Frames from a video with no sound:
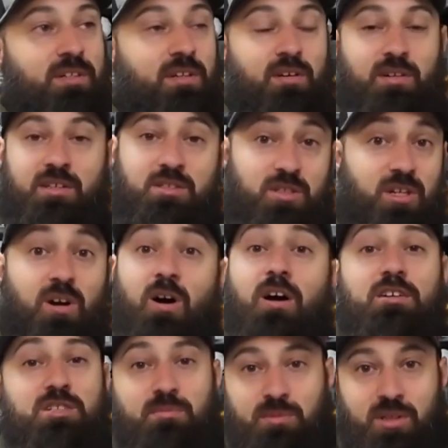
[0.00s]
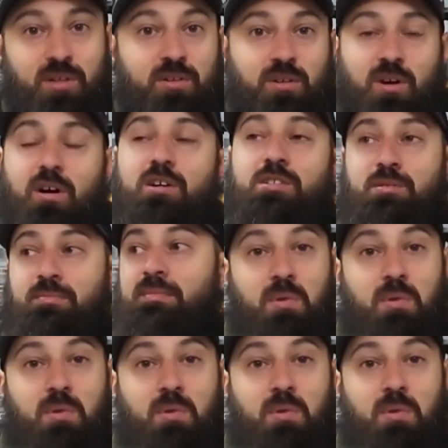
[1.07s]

You know, it's awesome, dude, awesome.